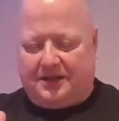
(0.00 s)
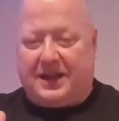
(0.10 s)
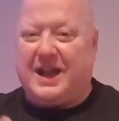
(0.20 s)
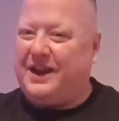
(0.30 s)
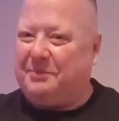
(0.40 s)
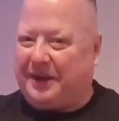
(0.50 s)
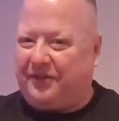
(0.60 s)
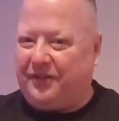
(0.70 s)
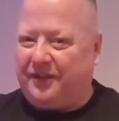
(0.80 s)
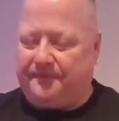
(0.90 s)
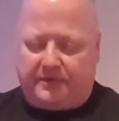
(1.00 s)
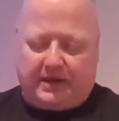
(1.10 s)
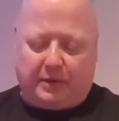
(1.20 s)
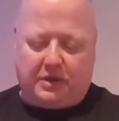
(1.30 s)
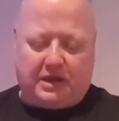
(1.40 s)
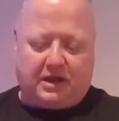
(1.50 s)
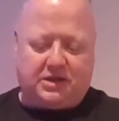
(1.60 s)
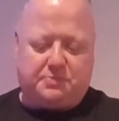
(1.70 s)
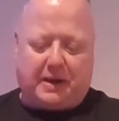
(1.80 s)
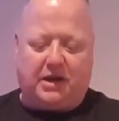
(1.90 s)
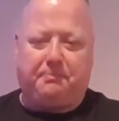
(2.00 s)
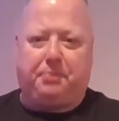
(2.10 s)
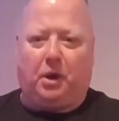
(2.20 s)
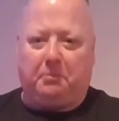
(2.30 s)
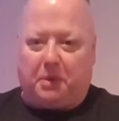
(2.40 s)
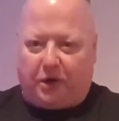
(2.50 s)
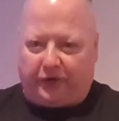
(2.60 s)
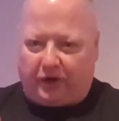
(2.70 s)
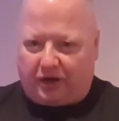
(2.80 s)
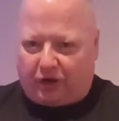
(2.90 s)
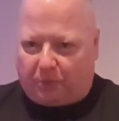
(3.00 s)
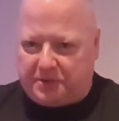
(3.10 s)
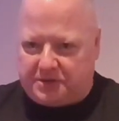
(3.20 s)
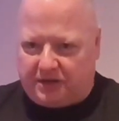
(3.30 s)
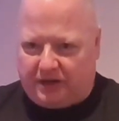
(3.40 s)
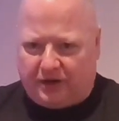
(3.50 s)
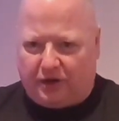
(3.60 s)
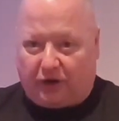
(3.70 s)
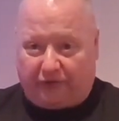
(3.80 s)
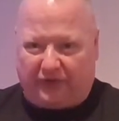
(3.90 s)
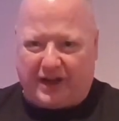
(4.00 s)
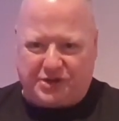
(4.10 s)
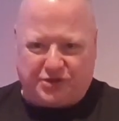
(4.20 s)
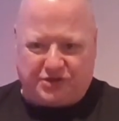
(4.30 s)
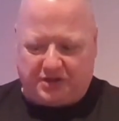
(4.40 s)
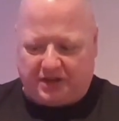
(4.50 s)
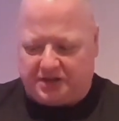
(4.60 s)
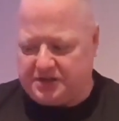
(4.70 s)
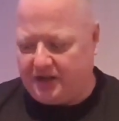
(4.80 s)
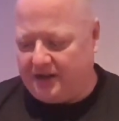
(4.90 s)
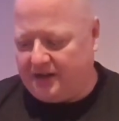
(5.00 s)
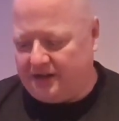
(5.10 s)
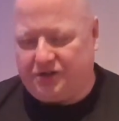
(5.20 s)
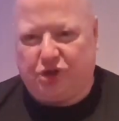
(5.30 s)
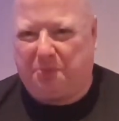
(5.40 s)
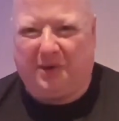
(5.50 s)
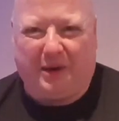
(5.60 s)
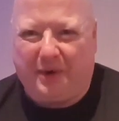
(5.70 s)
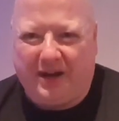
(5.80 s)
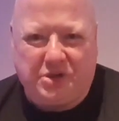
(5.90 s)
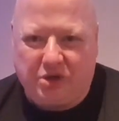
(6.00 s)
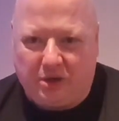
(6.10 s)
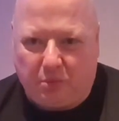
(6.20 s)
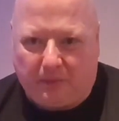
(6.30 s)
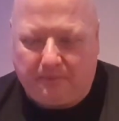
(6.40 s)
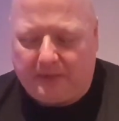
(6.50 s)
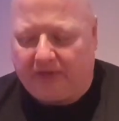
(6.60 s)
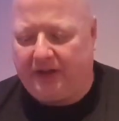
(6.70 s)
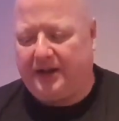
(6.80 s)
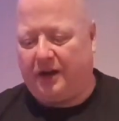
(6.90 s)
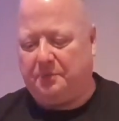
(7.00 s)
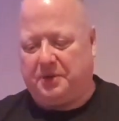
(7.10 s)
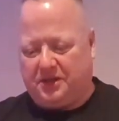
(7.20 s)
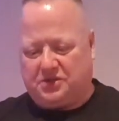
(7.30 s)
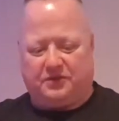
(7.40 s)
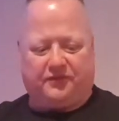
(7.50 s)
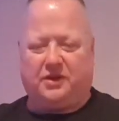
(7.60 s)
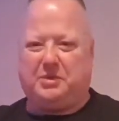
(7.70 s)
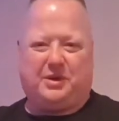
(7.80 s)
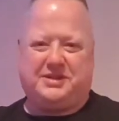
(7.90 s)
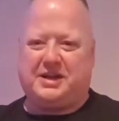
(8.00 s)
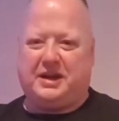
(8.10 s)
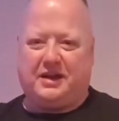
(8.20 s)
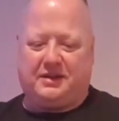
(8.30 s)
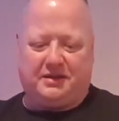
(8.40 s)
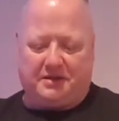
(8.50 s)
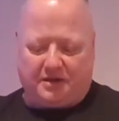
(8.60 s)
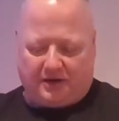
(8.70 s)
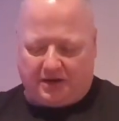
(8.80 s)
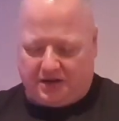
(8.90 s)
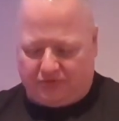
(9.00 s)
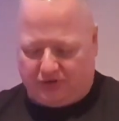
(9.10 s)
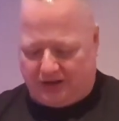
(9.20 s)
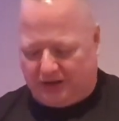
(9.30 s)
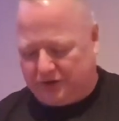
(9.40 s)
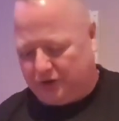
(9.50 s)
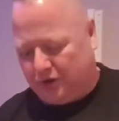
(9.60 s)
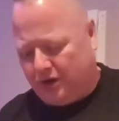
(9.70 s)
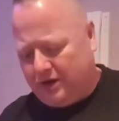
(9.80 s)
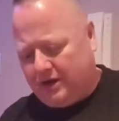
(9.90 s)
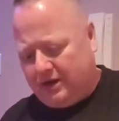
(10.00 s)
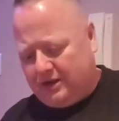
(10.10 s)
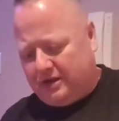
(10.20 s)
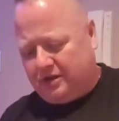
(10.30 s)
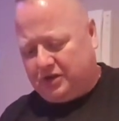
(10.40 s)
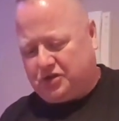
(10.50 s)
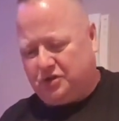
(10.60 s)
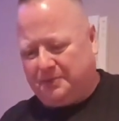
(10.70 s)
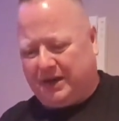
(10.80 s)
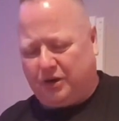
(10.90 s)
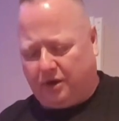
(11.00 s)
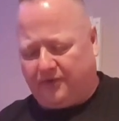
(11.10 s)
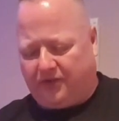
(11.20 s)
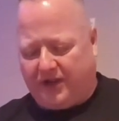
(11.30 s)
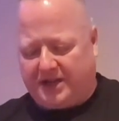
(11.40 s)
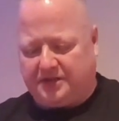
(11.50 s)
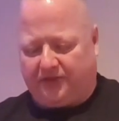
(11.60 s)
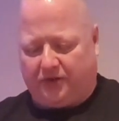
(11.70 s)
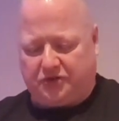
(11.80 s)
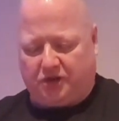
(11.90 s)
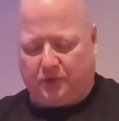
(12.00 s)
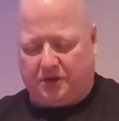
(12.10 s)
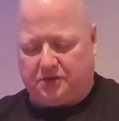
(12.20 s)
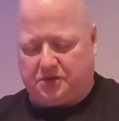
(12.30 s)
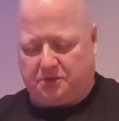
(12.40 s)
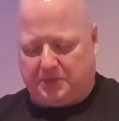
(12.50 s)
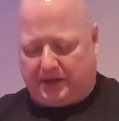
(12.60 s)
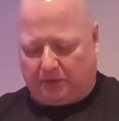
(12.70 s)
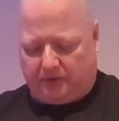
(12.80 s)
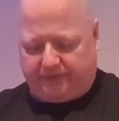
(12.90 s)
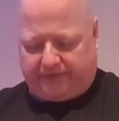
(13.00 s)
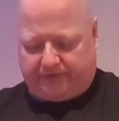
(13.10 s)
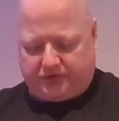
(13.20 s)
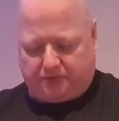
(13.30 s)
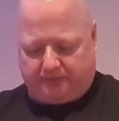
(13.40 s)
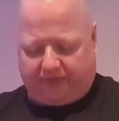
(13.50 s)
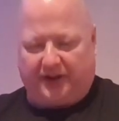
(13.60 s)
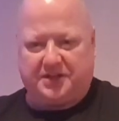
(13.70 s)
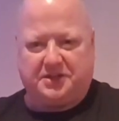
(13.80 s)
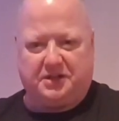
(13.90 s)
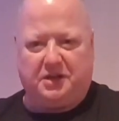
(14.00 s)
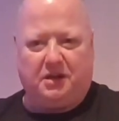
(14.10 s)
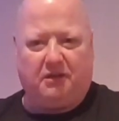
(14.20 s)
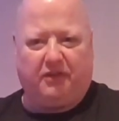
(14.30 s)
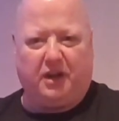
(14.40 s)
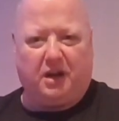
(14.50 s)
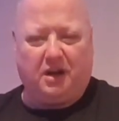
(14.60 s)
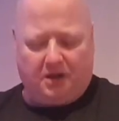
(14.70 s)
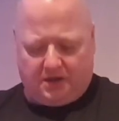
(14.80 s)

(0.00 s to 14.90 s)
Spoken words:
It ain't a bad thing. Now, you can spend a bomb on copies, on versions of this. Shop around, get a cheap one. I think I only picked this up for about a tenner. Alright, you really don't. There's some that are going for 30, 40 quid because they're made out of some fancy thing.